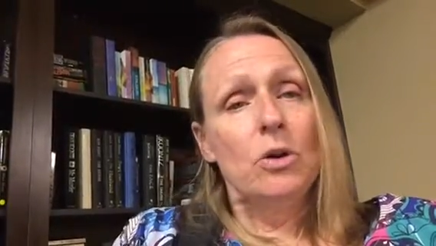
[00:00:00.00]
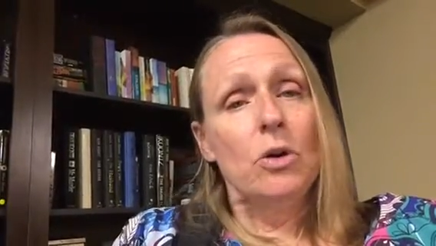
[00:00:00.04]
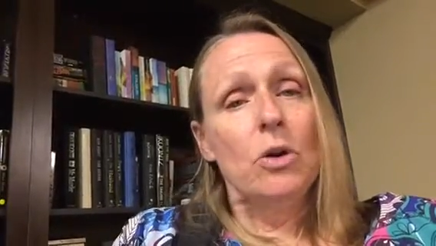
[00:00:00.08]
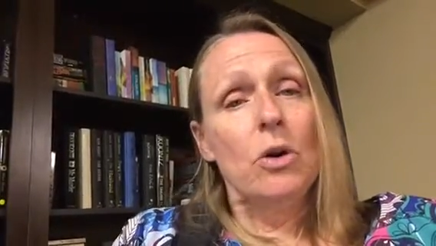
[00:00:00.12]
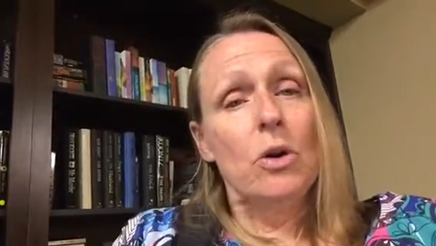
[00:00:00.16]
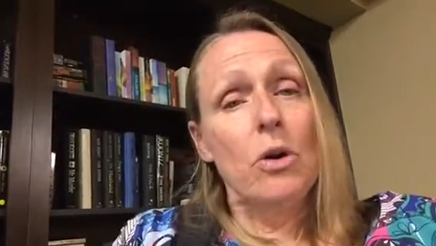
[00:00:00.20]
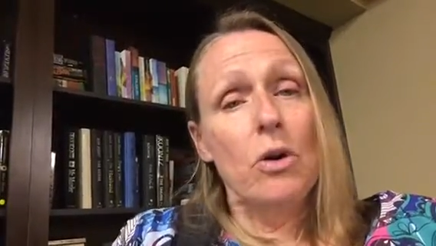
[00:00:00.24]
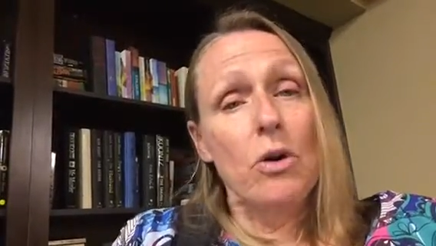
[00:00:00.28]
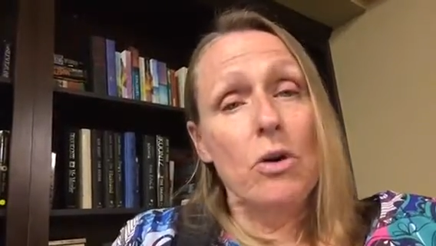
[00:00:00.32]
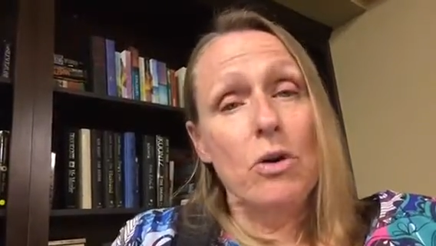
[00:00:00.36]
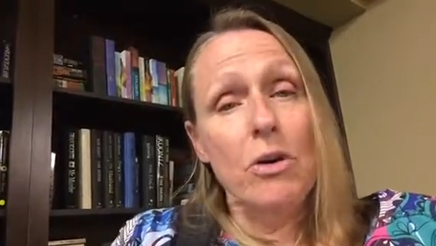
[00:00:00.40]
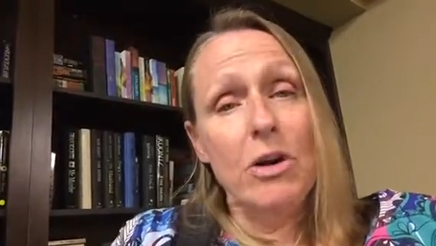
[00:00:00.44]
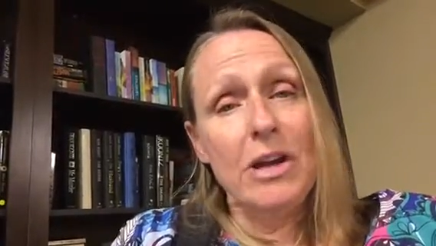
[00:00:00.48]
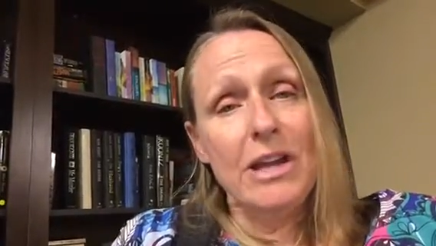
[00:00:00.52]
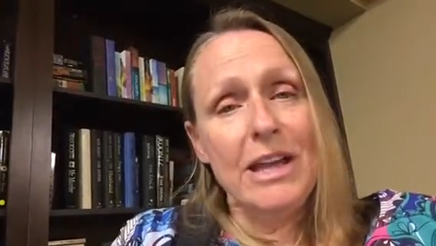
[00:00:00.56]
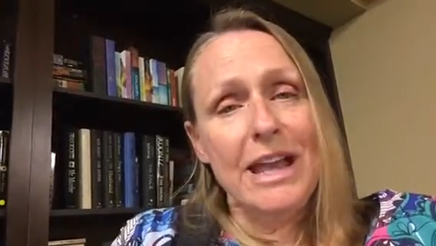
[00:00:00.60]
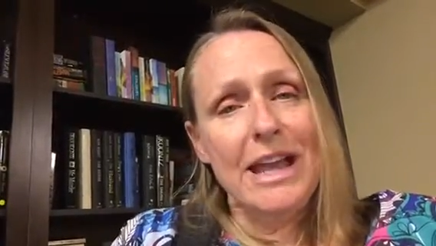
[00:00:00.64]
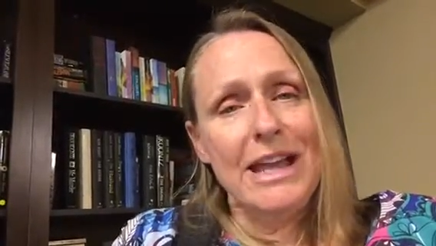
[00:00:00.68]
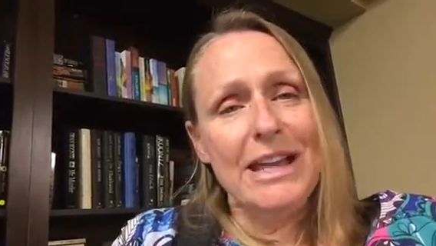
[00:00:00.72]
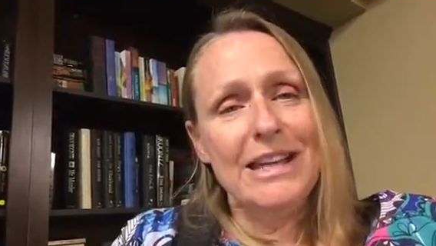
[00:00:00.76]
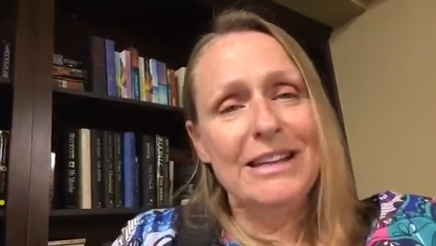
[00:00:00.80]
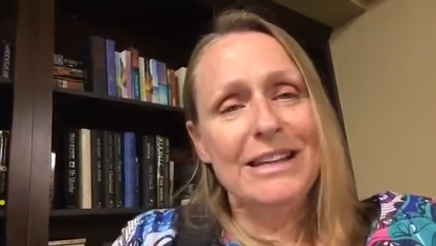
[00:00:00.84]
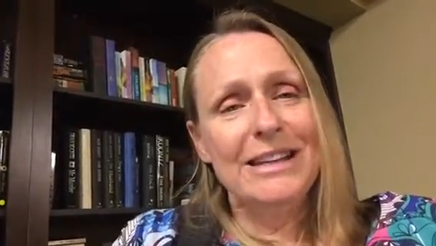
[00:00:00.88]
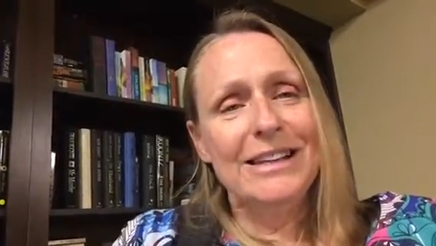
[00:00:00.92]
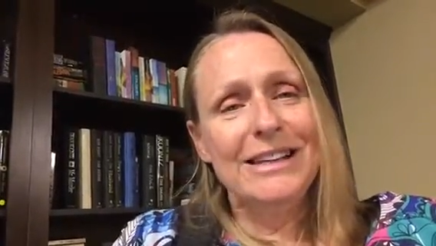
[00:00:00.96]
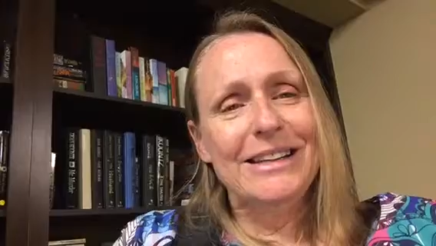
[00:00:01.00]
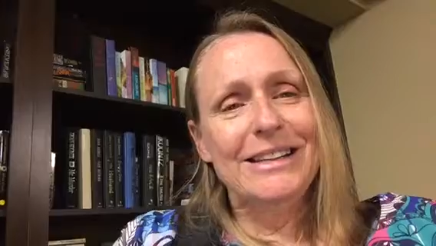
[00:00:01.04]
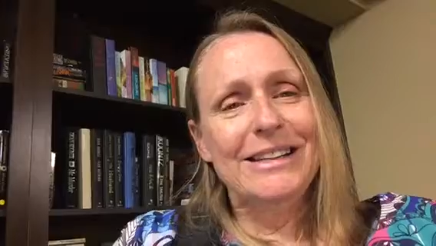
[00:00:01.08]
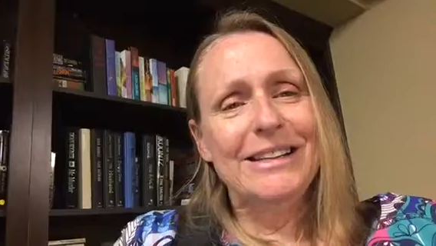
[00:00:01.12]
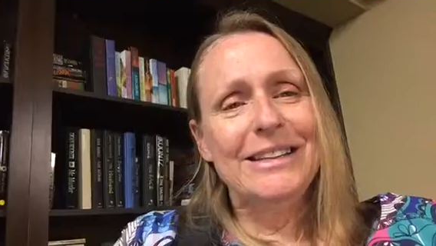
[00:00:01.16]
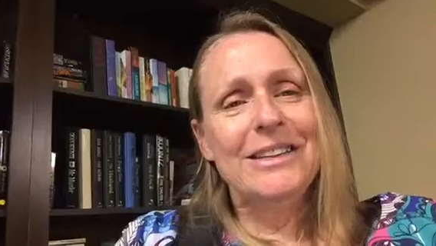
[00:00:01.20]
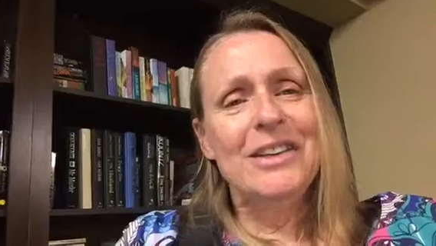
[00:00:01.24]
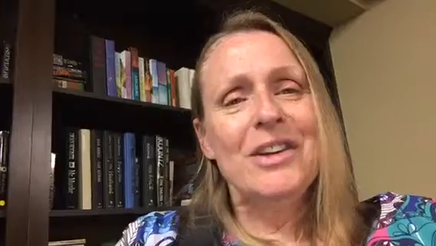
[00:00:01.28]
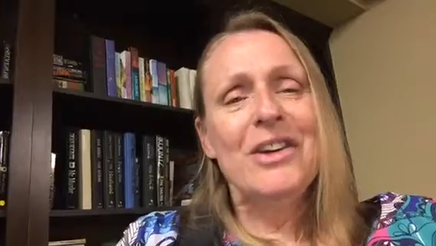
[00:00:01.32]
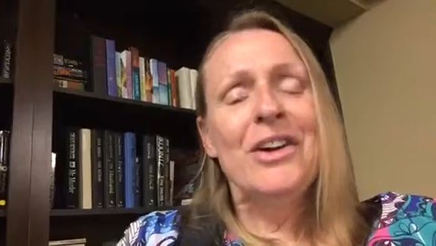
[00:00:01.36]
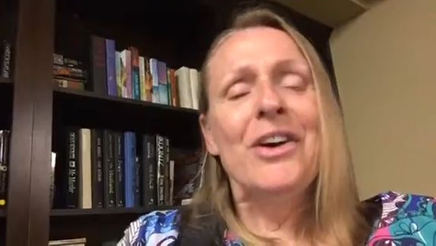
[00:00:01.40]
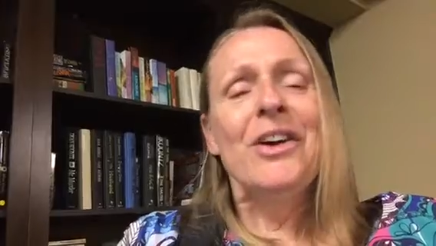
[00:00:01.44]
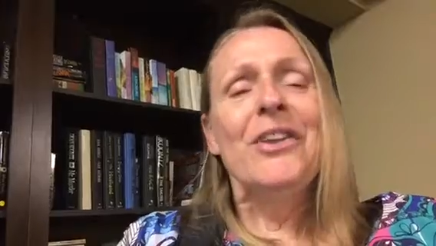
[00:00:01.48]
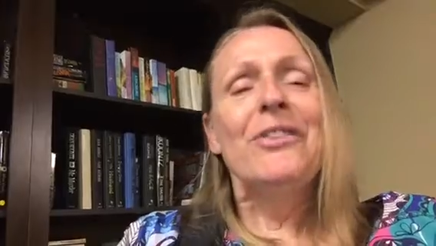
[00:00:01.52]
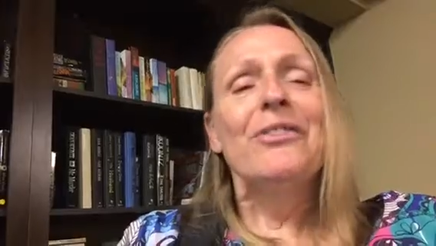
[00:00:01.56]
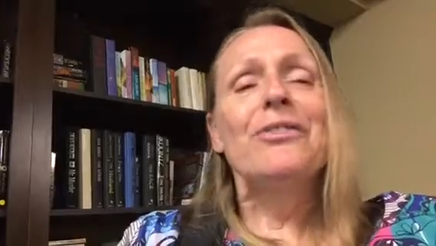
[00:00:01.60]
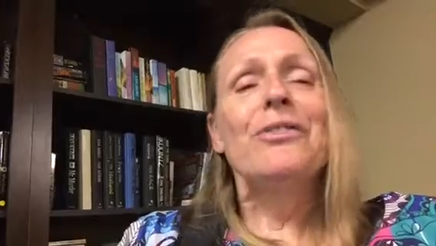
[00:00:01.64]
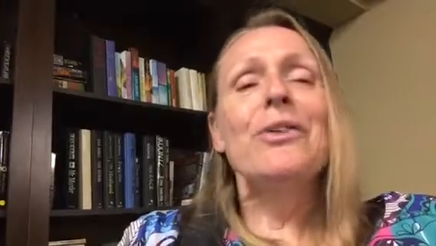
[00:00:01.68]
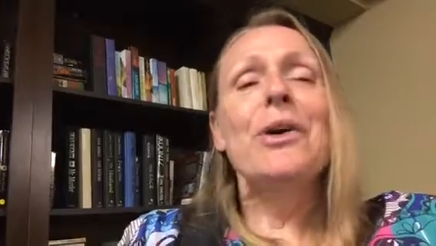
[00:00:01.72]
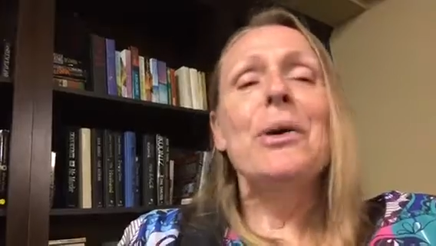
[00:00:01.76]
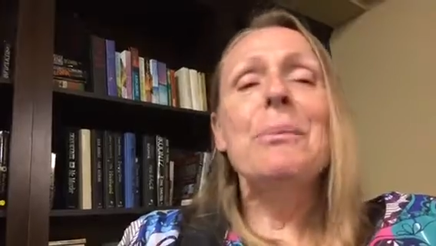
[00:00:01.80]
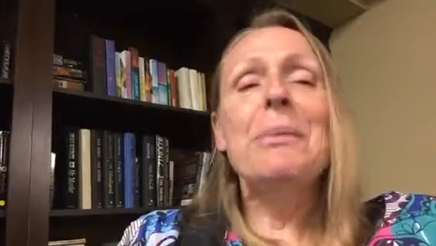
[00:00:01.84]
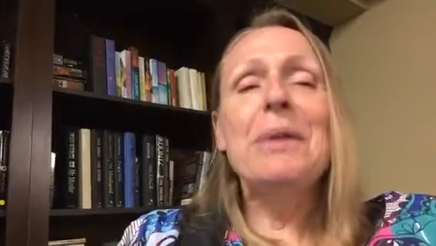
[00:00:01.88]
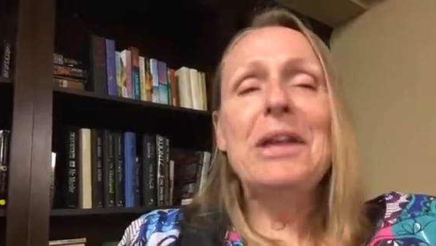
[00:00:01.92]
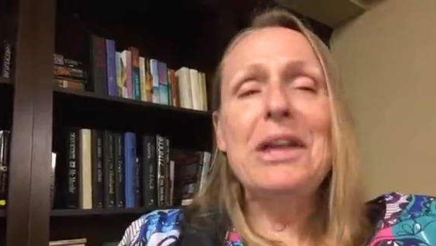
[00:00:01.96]
or a hurricane.
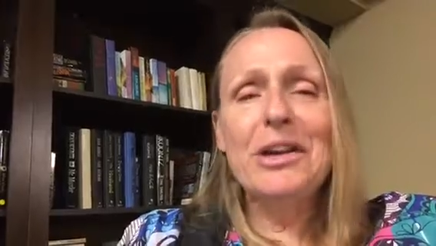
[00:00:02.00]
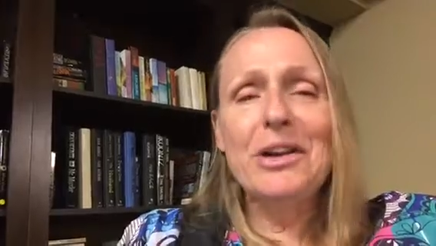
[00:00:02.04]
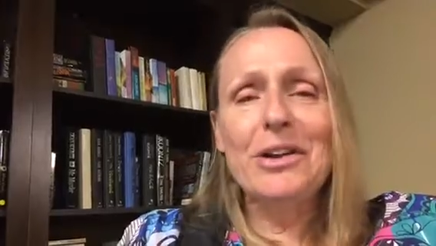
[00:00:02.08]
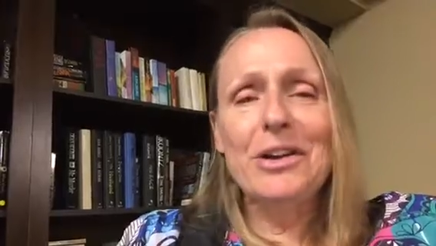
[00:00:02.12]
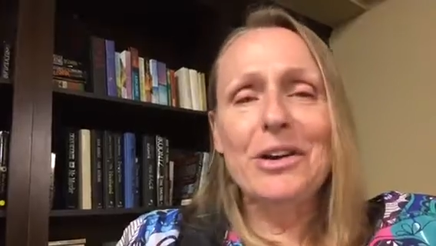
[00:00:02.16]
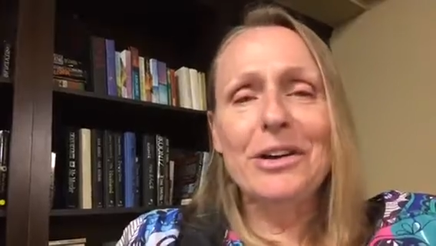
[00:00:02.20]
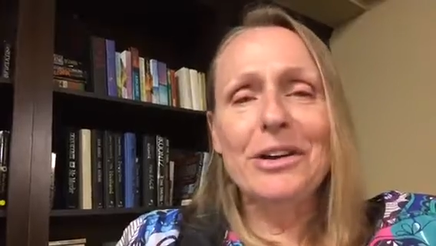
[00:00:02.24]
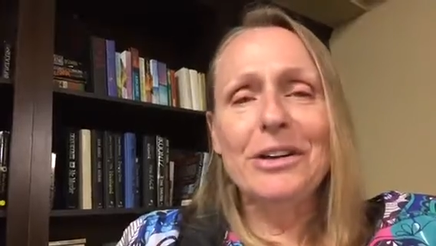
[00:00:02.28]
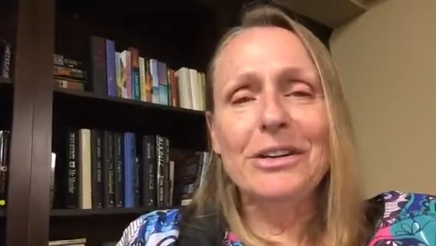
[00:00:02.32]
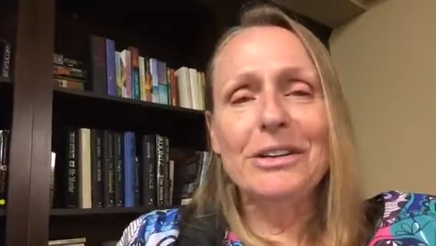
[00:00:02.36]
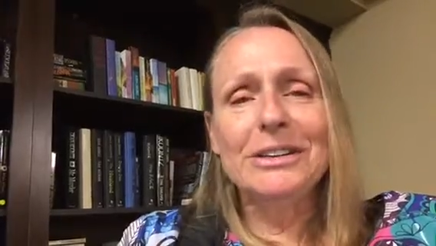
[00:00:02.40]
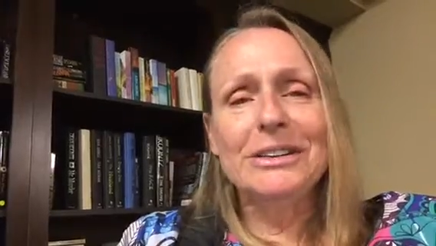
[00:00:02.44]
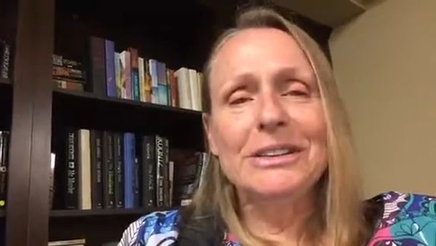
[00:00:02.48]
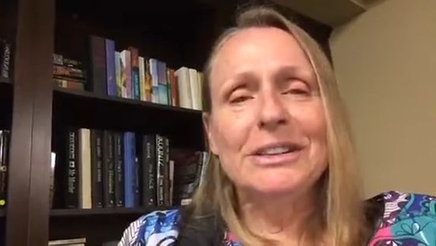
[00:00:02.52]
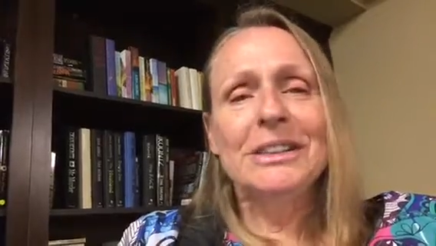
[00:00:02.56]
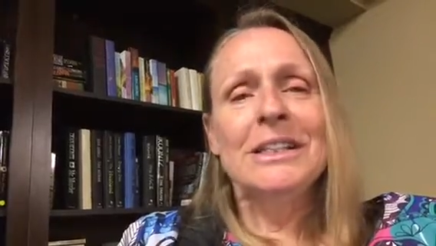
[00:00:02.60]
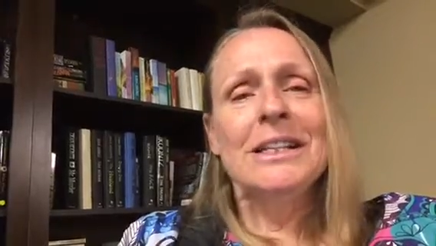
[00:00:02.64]
From here,